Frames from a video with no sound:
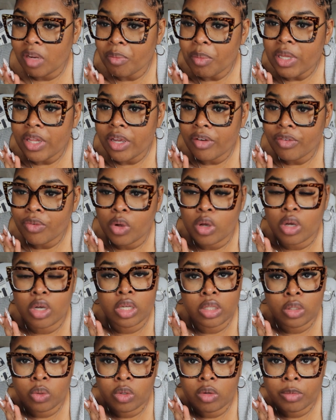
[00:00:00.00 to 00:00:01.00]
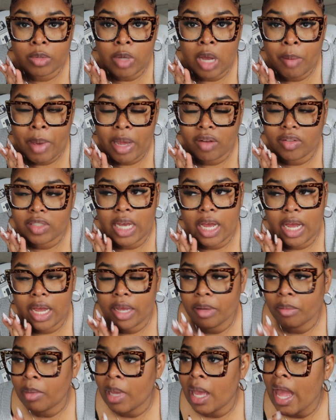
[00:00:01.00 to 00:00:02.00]
be there for a good little amount of
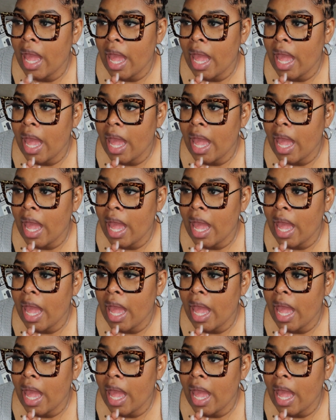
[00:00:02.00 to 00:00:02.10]
time.